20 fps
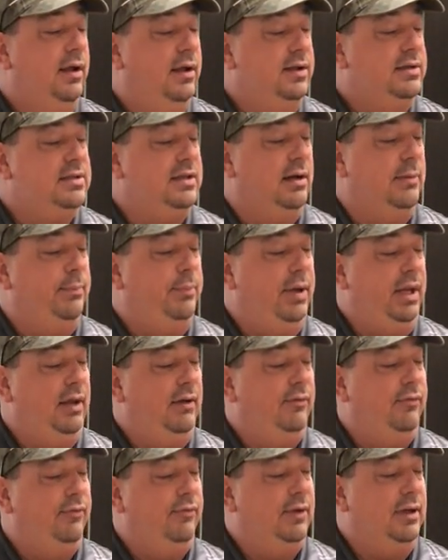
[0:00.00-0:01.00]
it's their
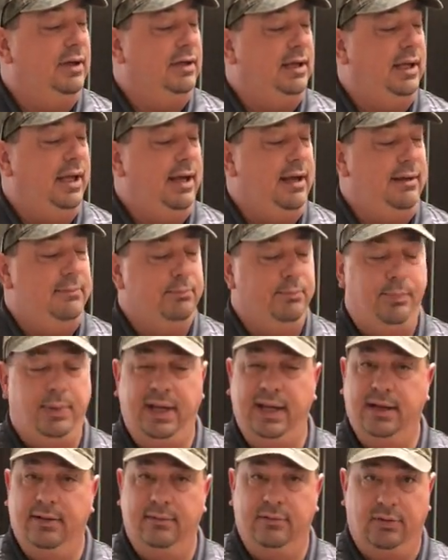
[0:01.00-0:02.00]
beef and game
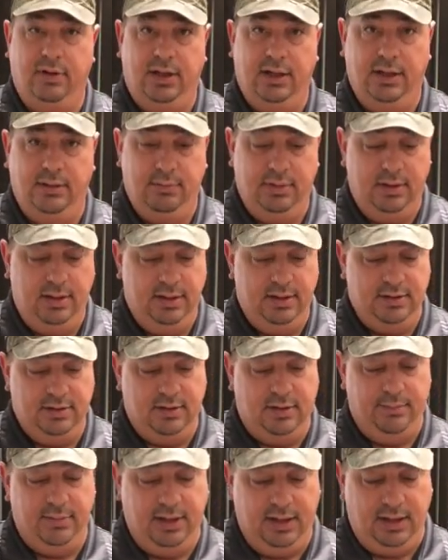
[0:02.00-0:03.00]
pit rub.
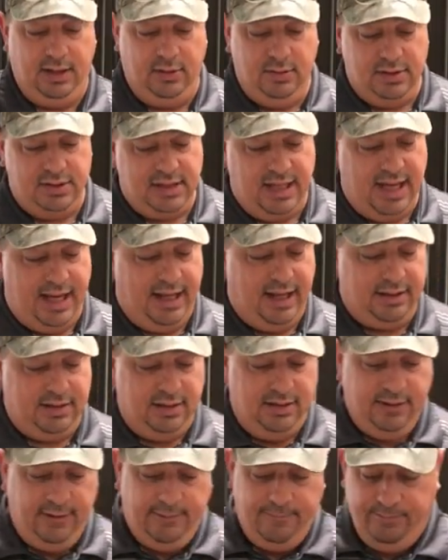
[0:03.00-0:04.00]
So I'm gonna use
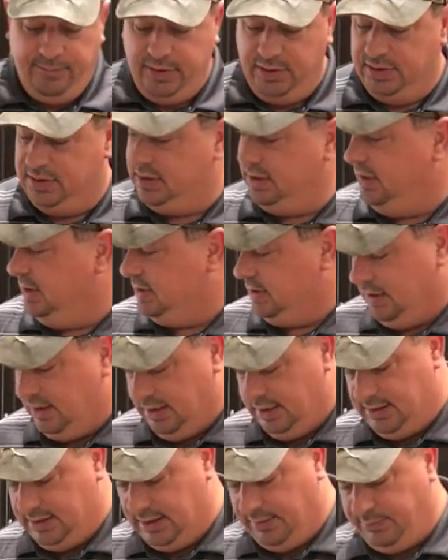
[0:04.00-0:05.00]
that to season
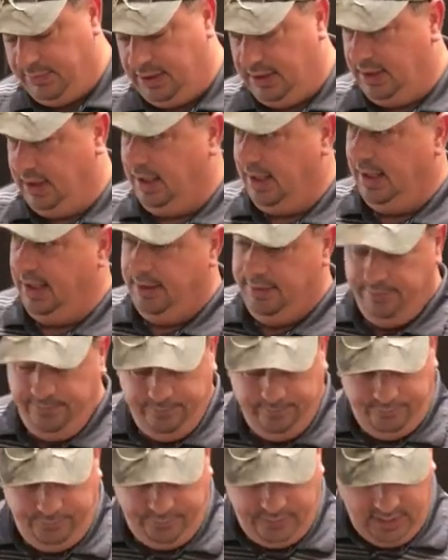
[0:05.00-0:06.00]
this up today.
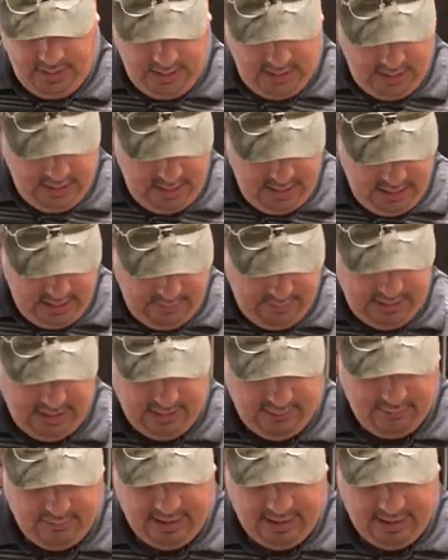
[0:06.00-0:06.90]
Get